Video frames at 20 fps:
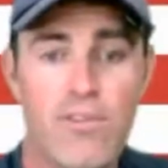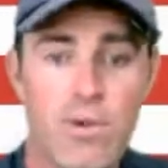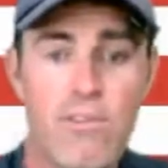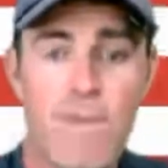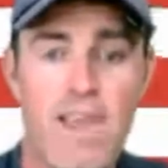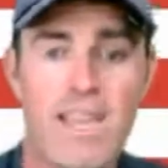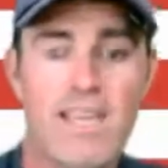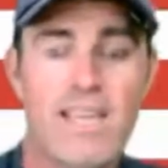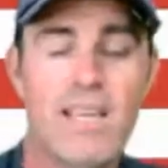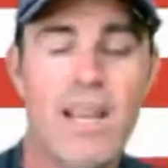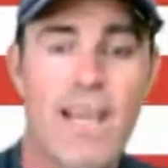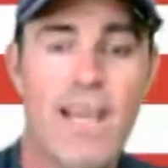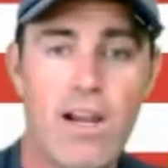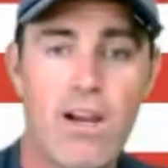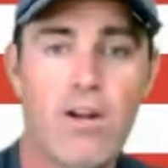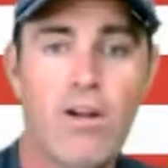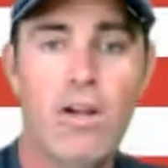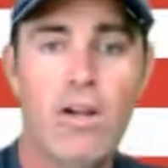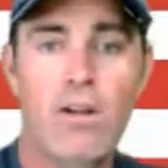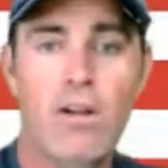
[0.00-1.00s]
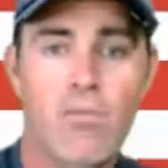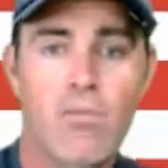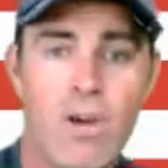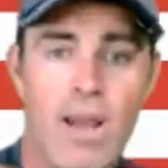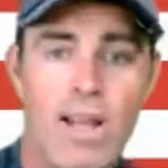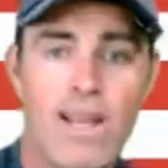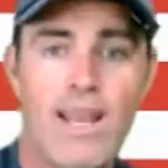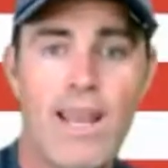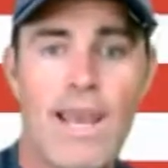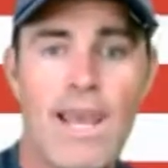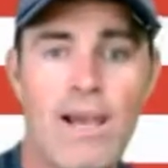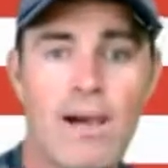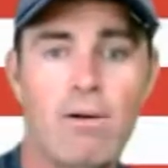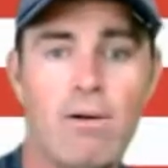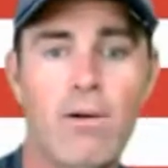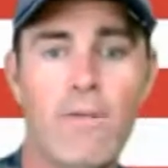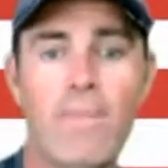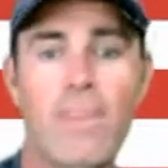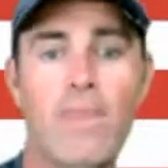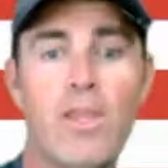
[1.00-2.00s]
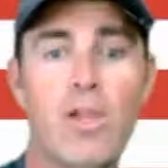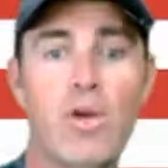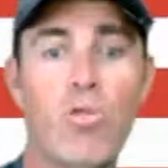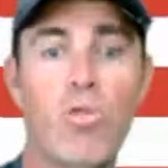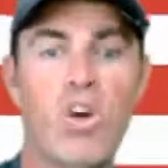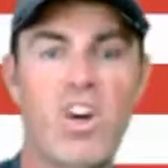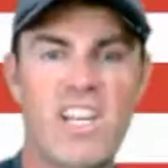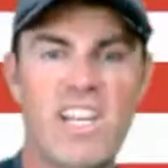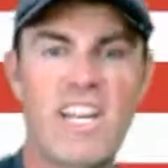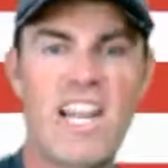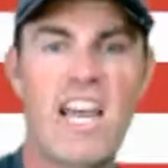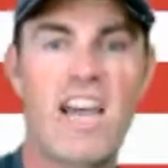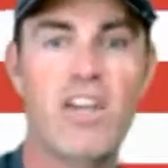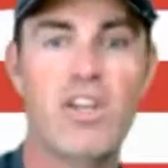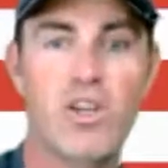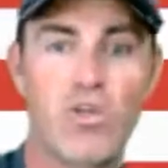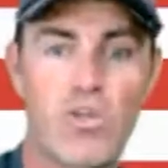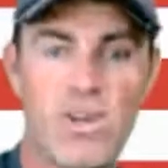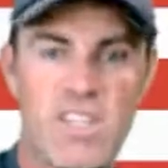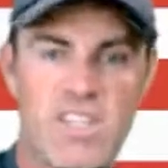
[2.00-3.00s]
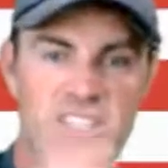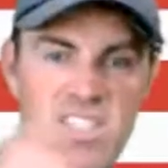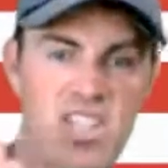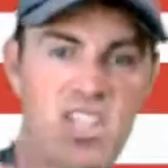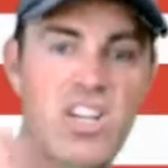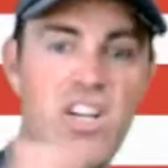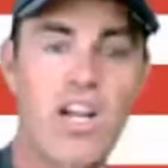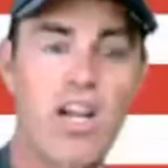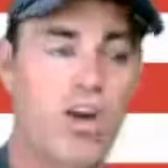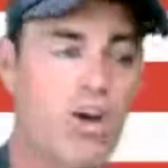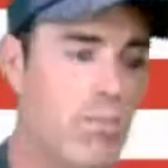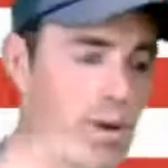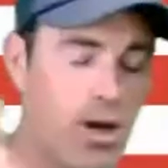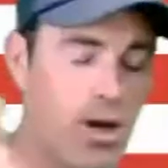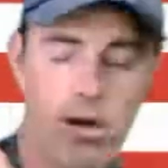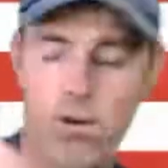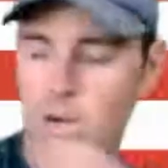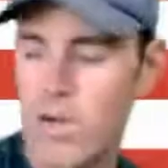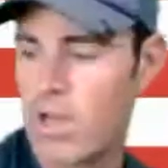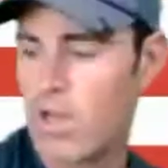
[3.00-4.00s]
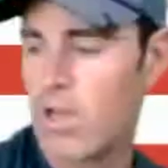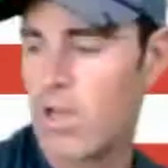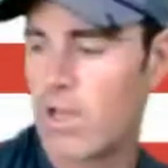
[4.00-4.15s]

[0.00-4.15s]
making air right now, you're working out your wrist and your elbow.